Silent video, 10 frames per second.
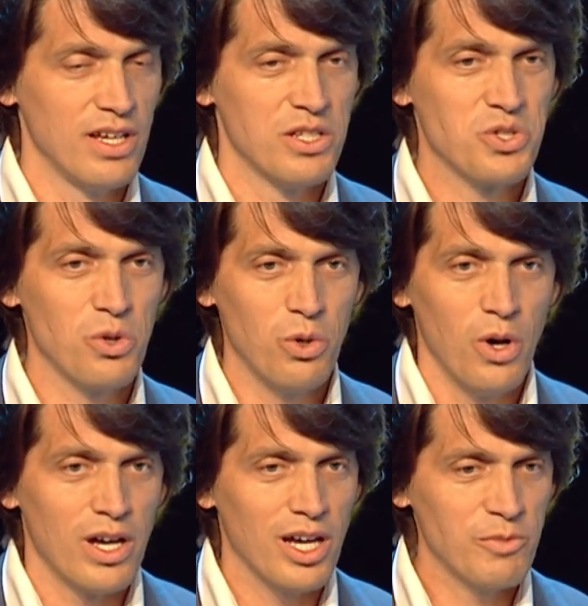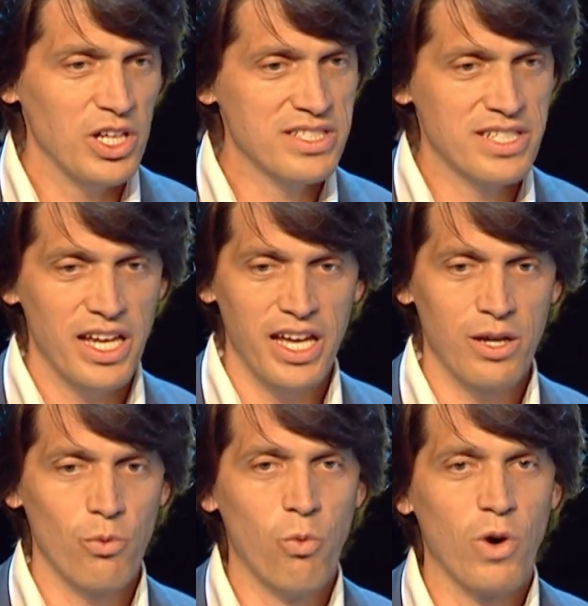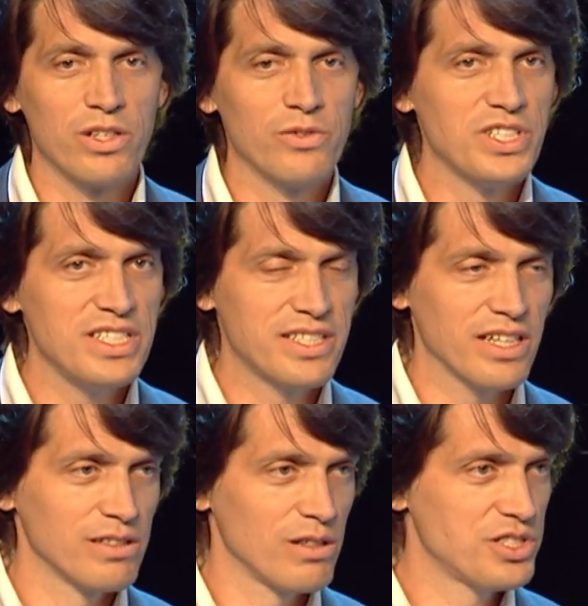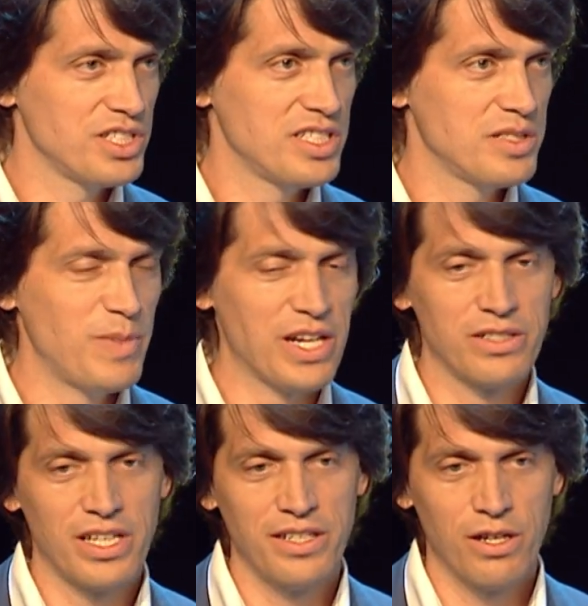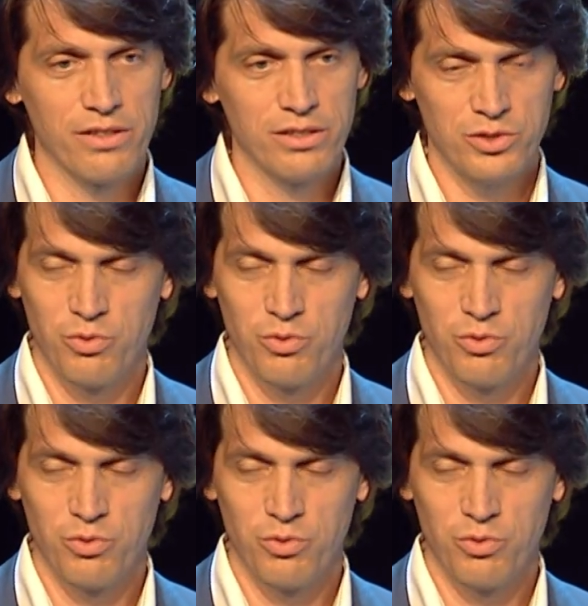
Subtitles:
So I'm not saying one of these technologies is better than the others.